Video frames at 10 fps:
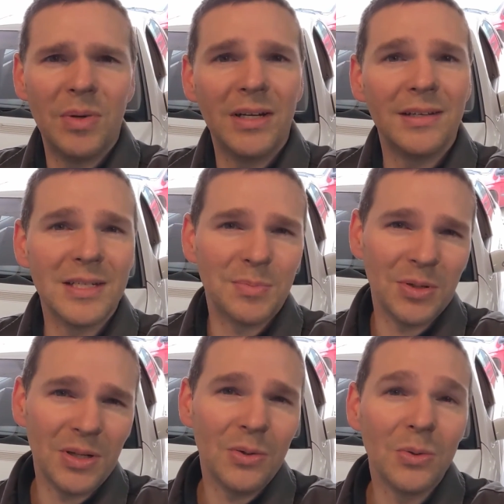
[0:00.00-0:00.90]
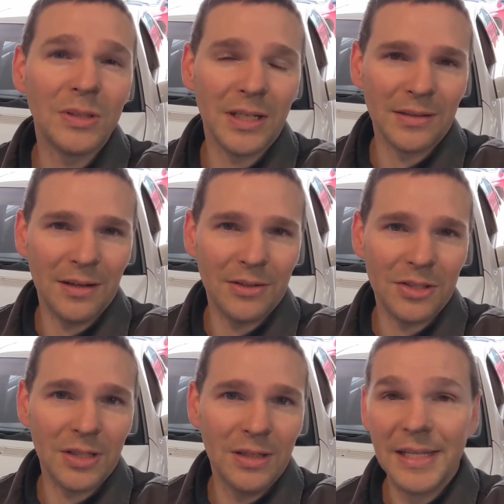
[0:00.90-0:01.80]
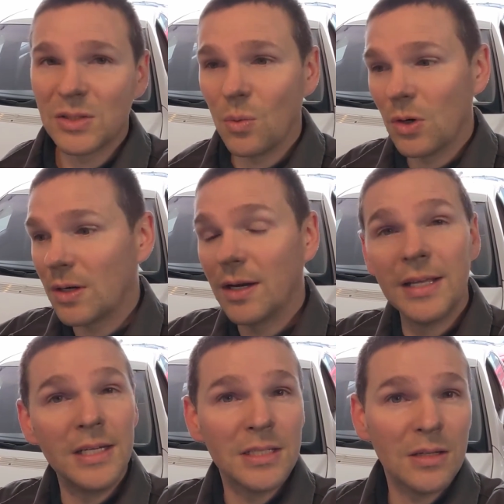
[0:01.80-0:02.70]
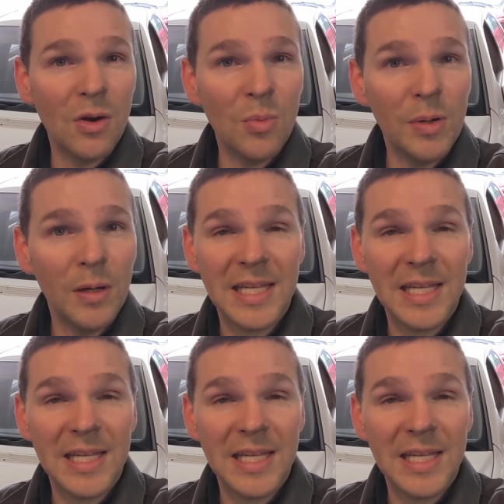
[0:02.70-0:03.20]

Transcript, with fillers: but it is pretty cool technology. And this will work on any scope.